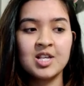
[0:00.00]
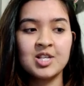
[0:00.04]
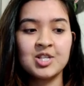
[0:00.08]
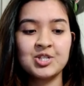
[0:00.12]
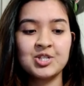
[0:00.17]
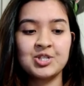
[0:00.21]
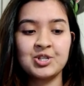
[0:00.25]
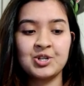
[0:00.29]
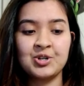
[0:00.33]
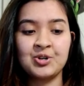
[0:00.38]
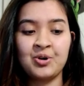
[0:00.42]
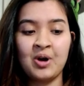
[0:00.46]

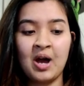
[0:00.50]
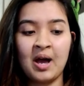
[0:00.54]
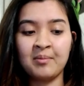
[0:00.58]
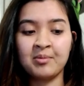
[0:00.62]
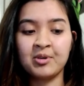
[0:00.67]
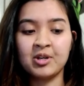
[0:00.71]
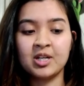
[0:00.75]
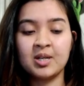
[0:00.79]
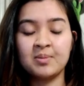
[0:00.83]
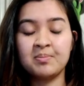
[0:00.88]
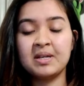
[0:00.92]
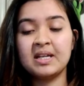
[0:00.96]
So
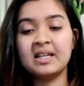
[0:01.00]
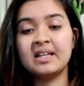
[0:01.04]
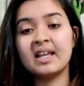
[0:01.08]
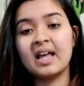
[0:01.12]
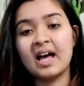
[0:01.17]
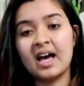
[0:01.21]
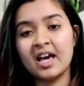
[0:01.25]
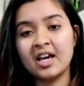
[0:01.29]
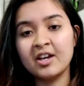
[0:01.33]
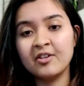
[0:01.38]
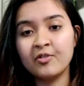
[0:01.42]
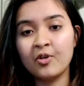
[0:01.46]
I'm going to be
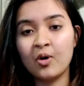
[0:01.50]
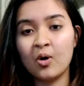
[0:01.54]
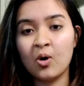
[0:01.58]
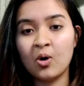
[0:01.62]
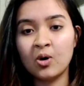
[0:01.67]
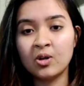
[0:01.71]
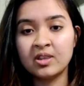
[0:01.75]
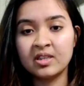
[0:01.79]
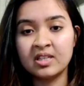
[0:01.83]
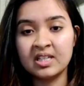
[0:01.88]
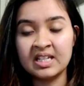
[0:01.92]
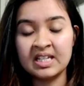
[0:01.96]
live
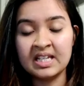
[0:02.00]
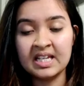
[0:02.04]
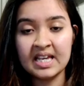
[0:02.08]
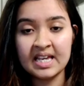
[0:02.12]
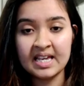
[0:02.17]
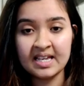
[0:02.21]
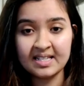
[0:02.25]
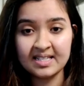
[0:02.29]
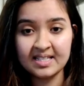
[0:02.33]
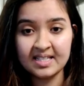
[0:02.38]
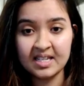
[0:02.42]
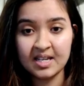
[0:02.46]
on the
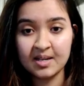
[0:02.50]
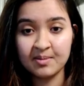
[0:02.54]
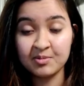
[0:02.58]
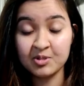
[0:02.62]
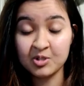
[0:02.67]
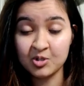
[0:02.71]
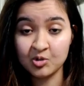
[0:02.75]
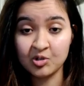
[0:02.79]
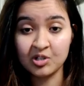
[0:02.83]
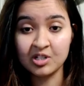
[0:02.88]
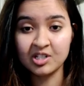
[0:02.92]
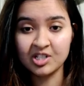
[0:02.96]
ACM
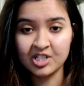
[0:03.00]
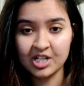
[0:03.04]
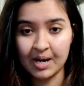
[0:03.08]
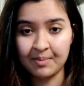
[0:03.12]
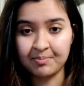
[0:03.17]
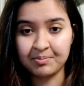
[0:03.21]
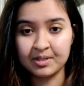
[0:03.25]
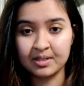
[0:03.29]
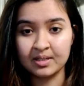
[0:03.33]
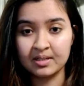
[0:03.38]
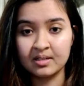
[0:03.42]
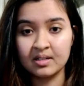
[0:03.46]
student
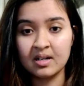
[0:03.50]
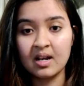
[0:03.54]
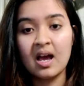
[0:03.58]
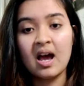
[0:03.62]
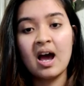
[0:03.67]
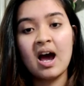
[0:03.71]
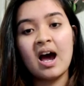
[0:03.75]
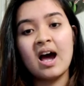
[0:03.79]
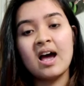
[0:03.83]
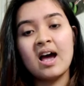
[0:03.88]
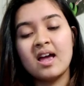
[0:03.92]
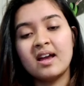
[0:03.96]
chapter
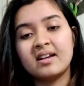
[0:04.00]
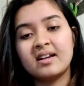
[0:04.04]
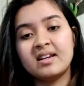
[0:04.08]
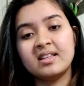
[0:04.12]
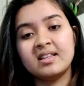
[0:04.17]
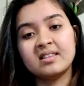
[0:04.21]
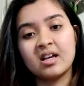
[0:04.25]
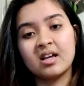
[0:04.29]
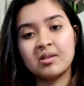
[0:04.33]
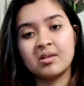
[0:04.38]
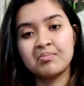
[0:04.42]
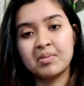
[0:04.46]

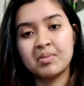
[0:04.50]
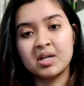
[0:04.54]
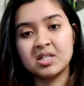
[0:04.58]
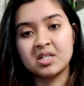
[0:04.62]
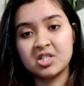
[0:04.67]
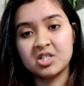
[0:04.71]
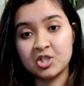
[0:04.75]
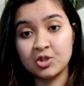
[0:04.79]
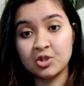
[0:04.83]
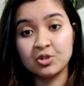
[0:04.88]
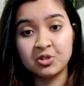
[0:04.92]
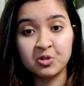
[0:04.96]
IIT
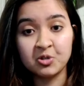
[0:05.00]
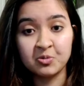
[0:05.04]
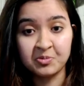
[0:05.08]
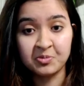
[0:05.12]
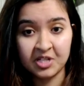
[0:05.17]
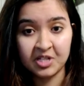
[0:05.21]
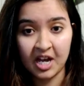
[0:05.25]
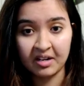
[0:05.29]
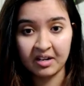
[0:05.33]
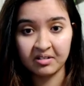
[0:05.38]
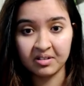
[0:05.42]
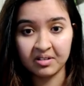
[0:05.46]
Dhanbad's YouTube
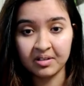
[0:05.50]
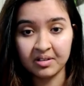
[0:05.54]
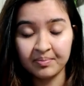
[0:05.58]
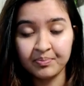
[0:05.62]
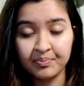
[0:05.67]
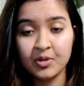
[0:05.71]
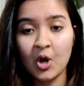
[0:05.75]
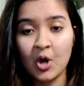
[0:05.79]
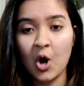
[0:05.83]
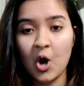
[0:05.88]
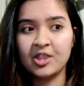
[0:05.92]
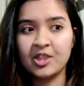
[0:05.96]
channel
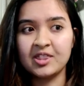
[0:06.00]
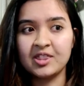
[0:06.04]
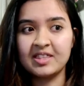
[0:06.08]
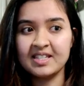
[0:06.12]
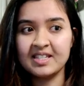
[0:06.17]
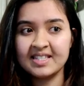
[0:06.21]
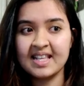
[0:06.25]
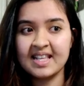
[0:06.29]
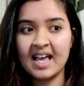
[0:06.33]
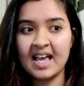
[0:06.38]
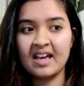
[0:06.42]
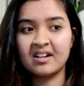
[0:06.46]
on
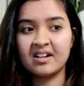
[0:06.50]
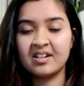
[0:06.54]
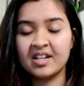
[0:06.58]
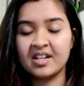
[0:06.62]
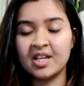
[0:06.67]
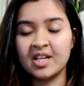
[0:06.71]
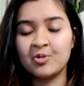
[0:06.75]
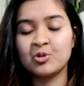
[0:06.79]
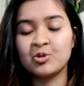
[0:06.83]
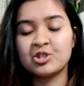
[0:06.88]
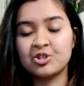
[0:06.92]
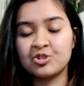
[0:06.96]
this
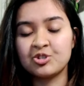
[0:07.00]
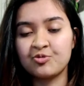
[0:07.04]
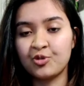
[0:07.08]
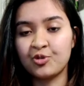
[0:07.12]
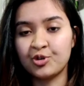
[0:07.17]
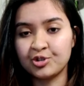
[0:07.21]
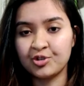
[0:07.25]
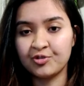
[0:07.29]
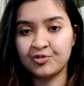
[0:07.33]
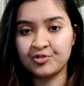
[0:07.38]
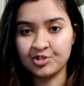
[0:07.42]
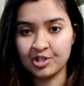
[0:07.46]
Saturday, which is
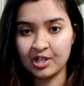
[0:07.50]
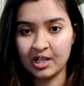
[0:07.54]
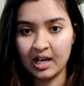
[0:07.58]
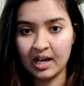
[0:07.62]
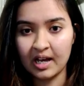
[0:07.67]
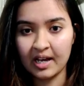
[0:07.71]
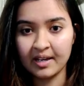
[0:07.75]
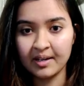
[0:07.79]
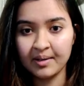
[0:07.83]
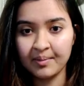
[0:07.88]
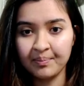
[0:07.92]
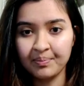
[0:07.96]
4th of
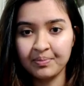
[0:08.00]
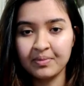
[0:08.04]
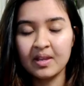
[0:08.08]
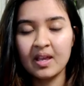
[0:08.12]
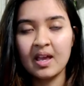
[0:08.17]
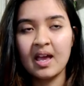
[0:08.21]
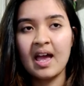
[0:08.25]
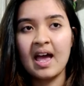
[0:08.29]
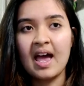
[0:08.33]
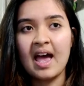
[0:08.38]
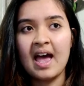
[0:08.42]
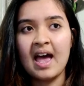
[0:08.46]
July,
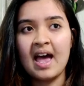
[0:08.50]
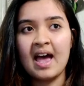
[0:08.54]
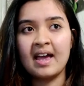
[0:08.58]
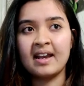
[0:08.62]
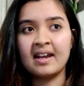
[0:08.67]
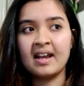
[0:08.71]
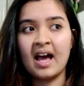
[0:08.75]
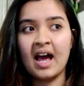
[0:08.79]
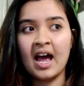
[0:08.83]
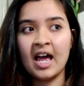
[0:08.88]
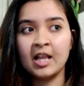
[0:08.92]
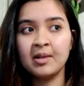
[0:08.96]

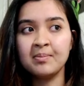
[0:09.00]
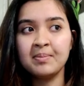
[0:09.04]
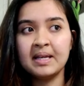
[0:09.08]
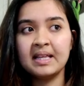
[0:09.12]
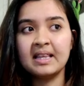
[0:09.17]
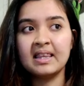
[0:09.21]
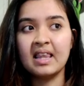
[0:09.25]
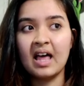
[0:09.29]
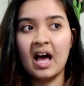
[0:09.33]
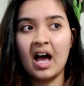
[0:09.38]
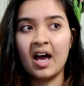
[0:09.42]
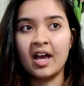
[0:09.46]
and I'll
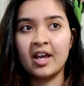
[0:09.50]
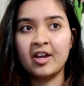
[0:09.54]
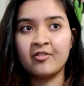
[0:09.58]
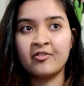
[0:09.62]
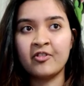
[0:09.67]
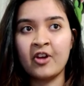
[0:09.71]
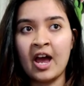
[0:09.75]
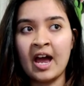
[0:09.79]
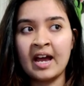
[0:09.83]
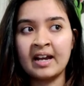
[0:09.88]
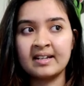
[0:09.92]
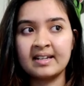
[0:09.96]
be
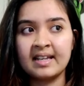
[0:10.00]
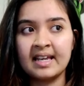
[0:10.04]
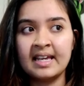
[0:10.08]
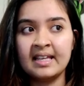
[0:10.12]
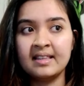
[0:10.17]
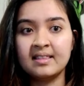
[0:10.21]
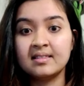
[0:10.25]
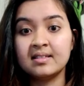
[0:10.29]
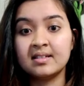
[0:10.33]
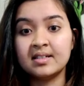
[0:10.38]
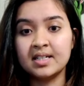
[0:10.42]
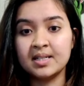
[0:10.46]
live at
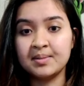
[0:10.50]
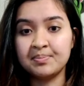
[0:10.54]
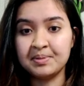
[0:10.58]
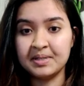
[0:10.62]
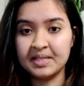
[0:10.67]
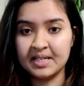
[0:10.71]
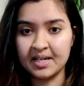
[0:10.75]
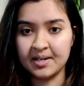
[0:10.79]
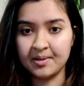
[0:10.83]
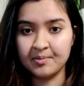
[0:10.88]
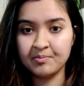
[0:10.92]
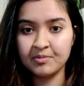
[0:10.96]
8:30
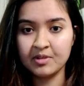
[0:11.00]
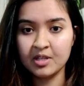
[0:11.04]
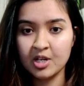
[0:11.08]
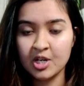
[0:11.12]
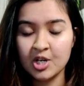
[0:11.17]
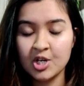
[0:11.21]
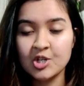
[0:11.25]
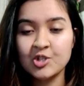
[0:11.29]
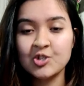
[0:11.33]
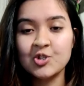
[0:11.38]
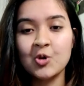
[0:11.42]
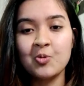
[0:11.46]
p.m.
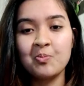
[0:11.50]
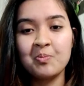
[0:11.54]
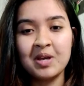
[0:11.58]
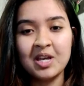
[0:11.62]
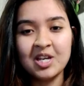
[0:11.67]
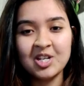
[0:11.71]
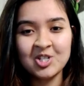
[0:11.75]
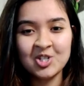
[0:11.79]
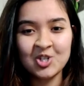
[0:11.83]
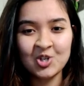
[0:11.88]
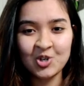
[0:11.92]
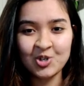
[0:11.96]
So
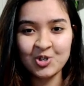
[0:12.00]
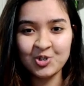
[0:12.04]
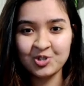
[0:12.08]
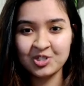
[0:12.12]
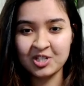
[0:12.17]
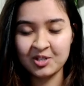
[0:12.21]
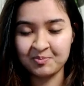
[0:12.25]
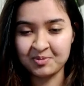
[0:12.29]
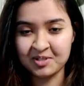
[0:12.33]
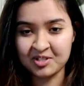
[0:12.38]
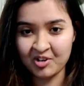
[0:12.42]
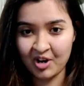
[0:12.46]
make sure you
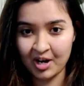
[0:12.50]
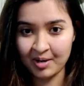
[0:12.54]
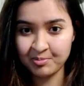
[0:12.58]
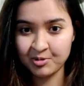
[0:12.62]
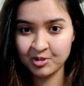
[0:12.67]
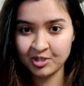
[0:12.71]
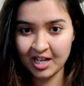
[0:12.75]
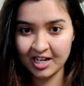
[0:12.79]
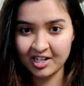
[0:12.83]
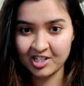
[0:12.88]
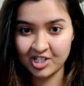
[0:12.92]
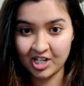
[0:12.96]
subscribe
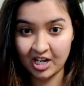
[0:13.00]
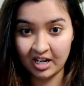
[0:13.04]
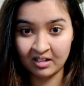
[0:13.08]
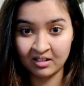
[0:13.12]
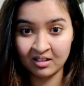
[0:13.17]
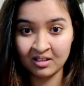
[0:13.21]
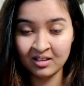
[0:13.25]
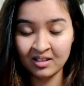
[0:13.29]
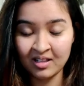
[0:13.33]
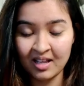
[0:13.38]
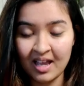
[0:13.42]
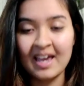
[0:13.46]
to that
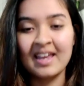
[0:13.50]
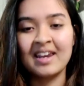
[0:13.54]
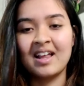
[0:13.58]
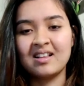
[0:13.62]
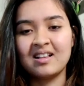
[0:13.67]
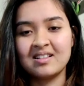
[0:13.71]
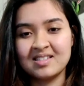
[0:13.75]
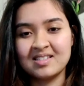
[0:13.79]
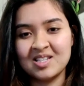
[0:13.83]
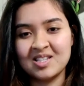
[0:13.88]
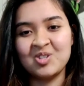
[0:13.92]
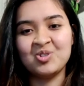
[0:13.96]
channel, and
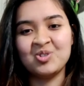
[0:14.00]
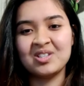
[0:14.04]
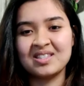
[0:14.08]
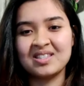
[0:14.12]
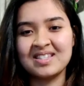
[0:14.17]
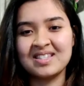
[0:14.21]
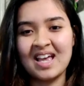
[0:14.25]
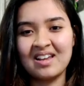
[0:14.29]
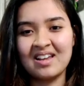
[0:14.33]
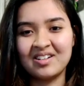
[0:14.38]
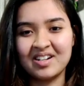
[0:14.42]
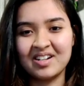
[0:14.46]
I'll see you this
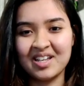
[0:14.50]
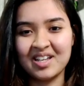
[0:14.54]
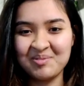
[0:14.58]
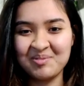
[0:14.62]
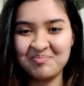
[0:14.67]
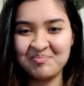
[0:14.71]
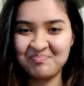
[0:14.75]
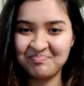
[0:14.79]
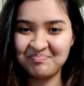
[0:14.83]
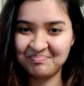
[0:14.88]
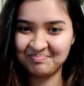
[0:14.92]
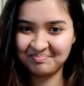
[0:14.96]
Saturday.
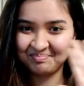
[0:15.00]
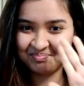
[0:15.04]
